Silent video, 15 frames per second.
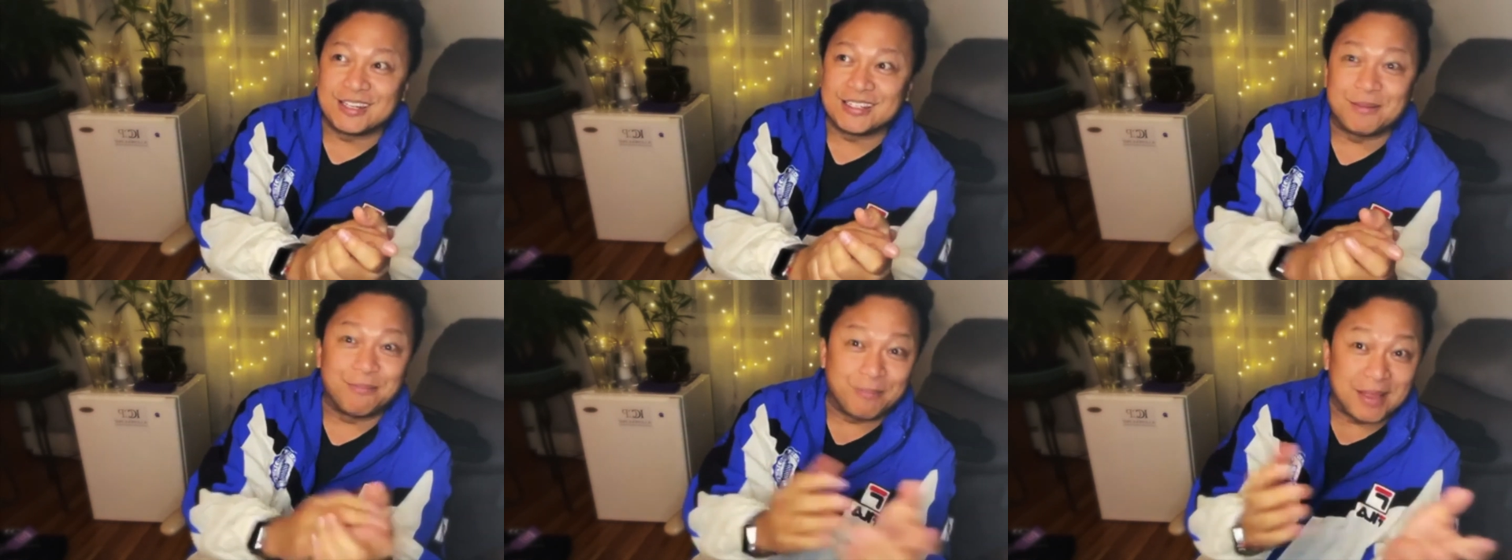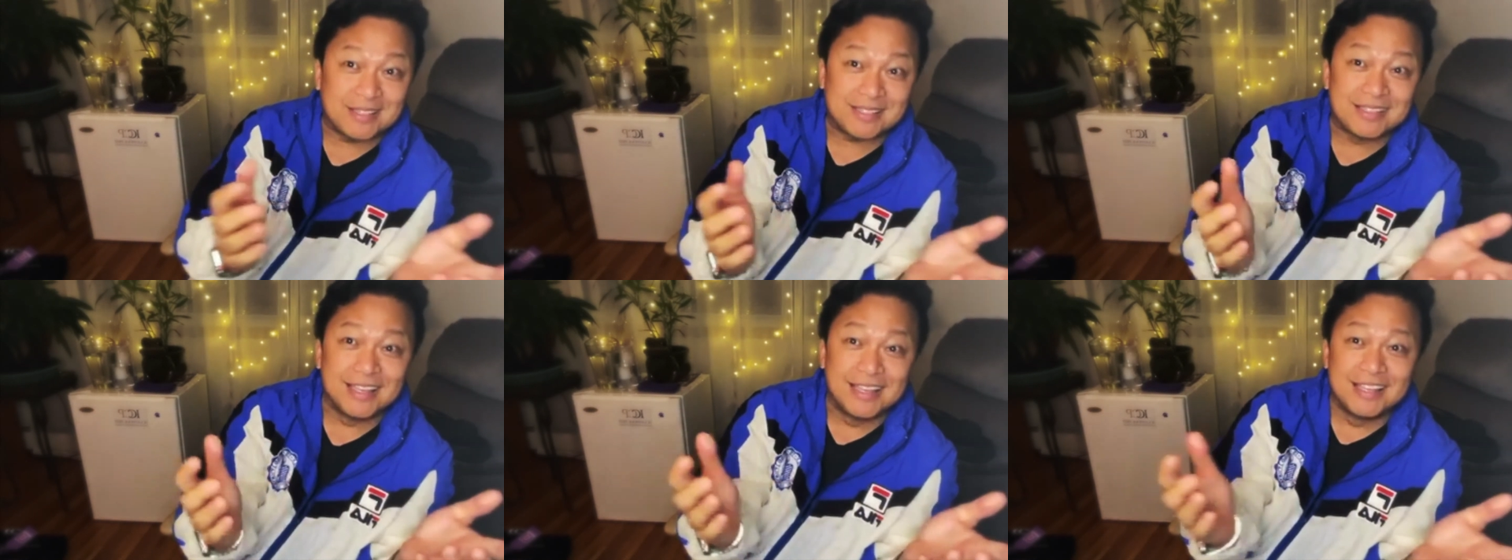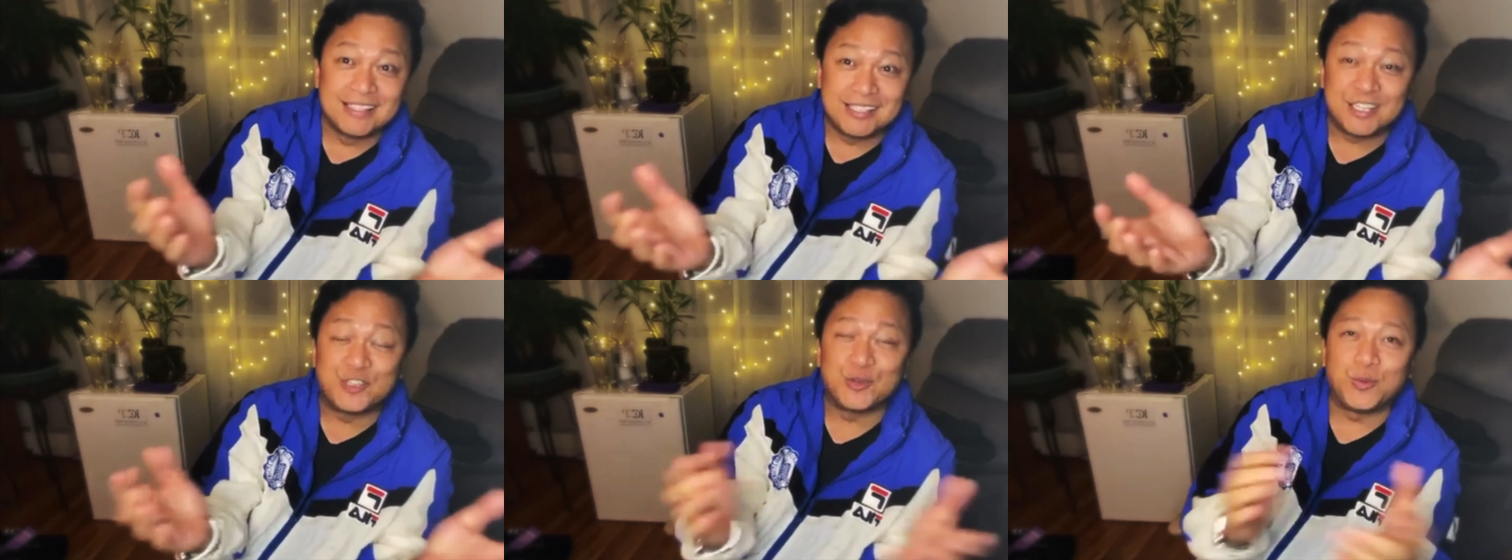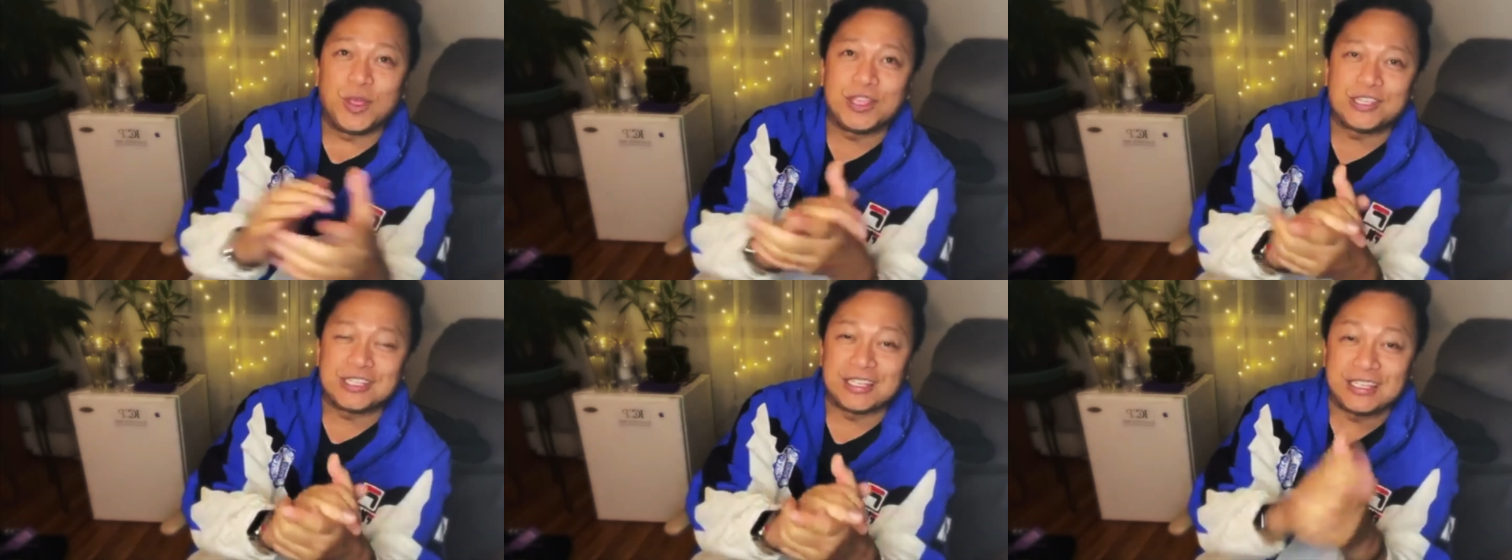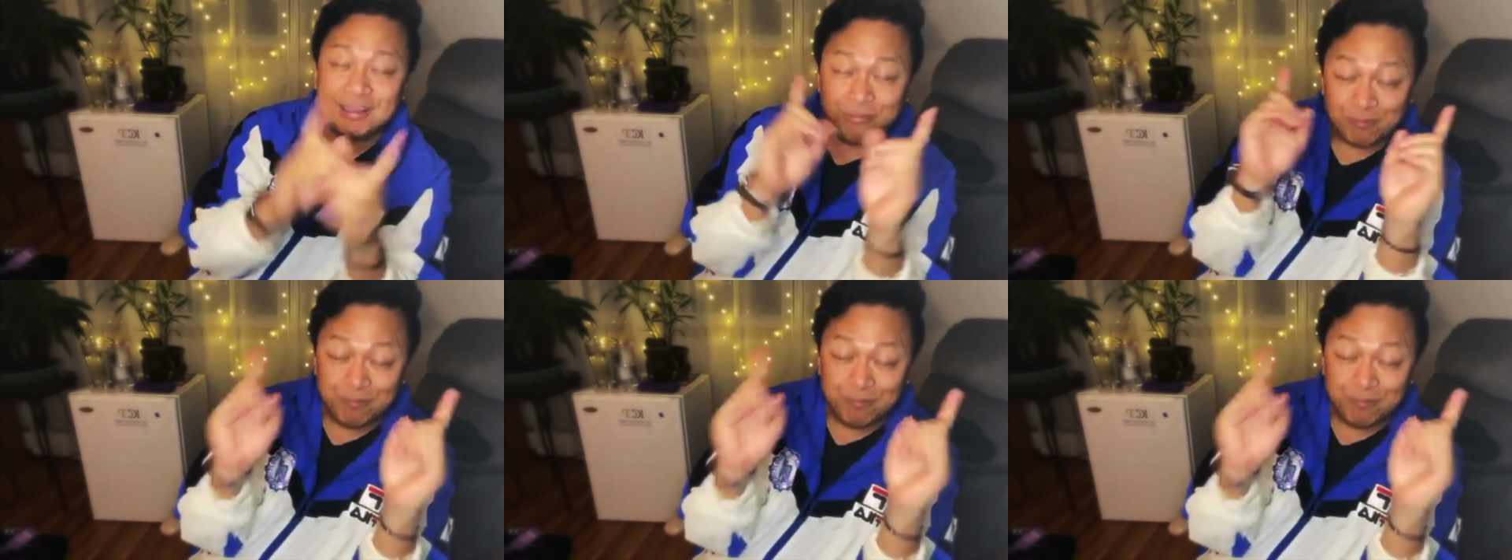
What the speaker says: as the best situation.